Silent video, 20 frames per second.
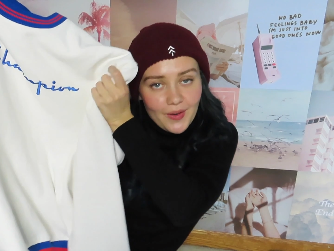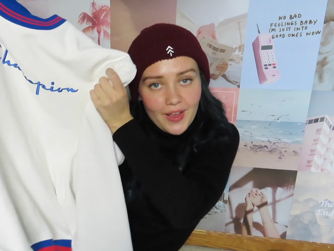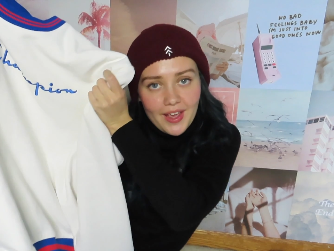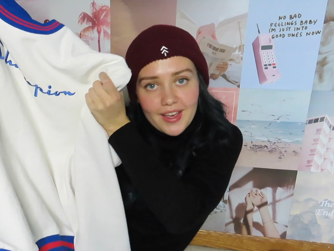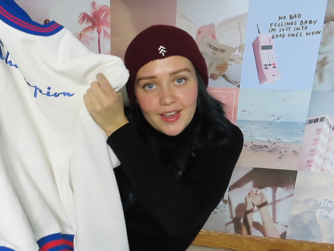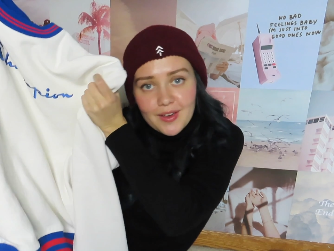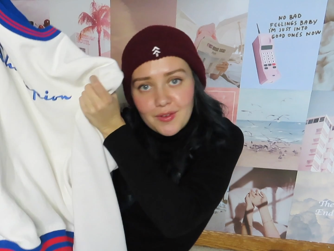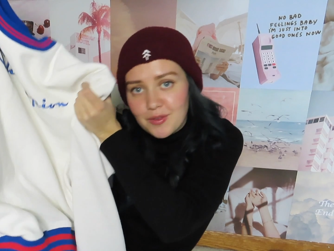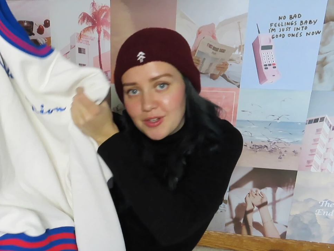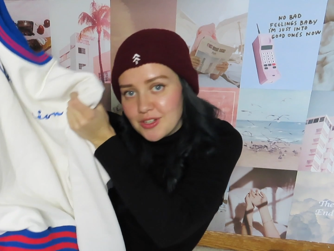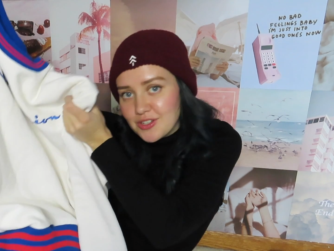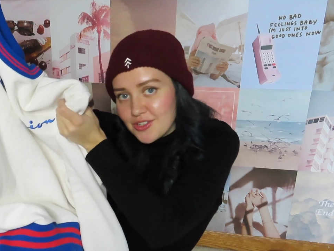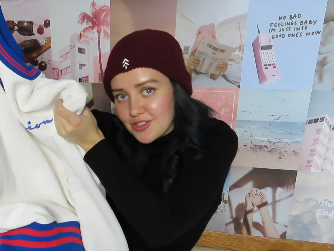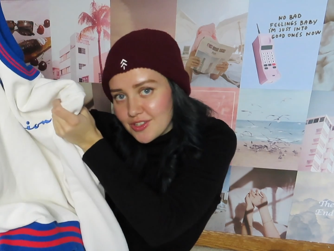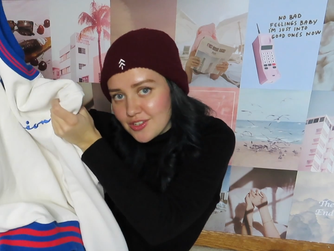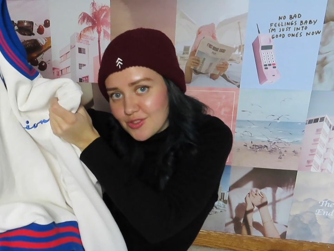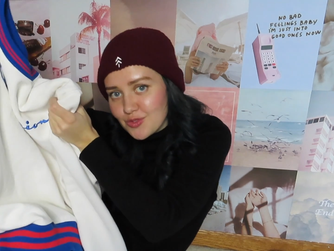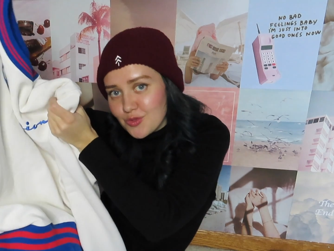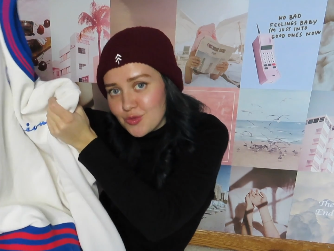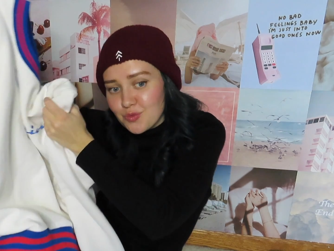neck, which
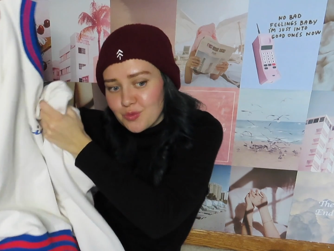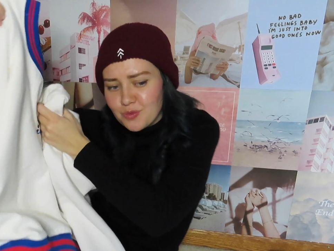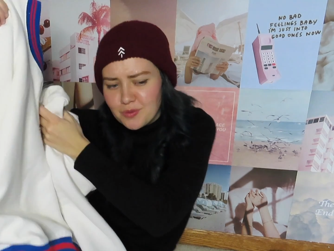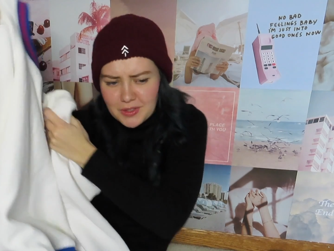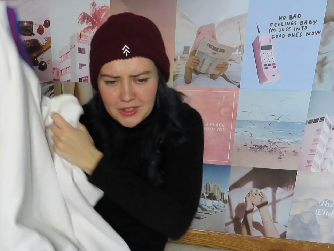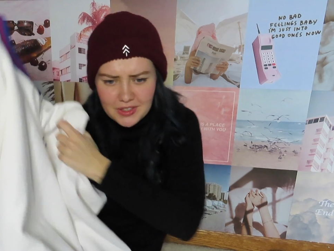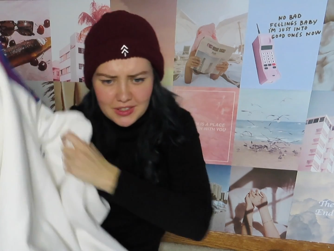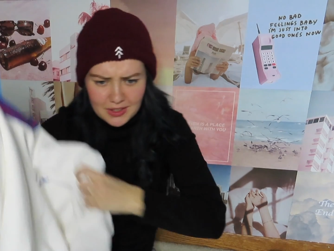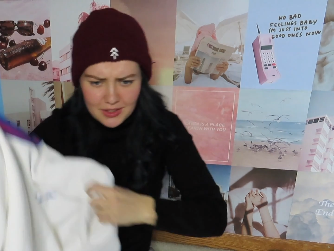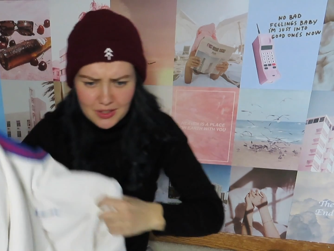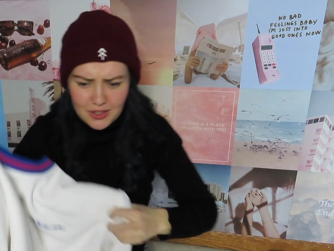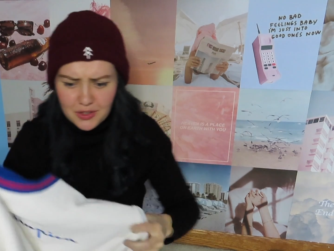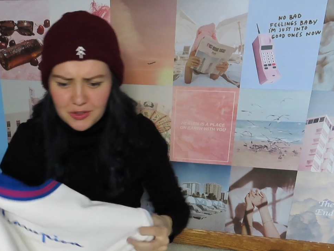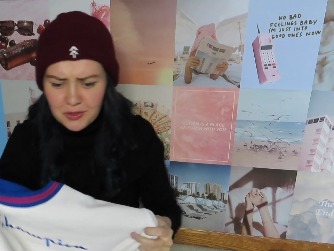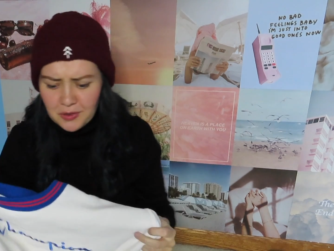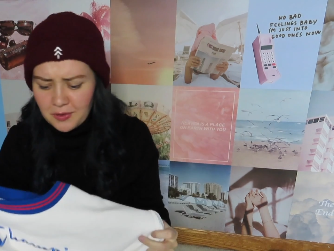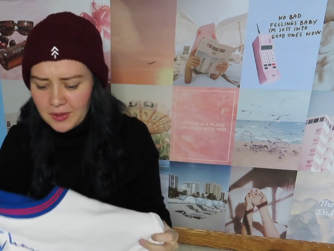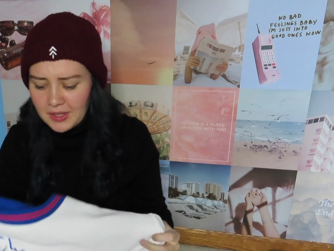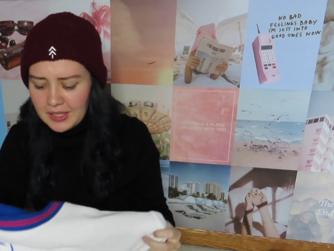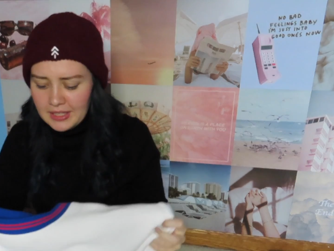is really
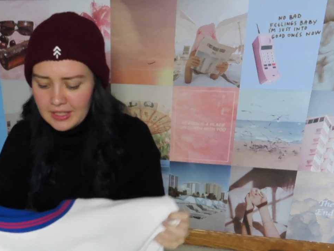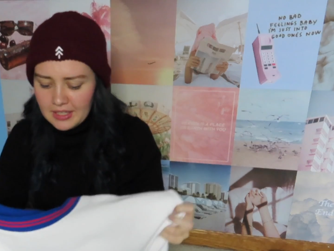cute.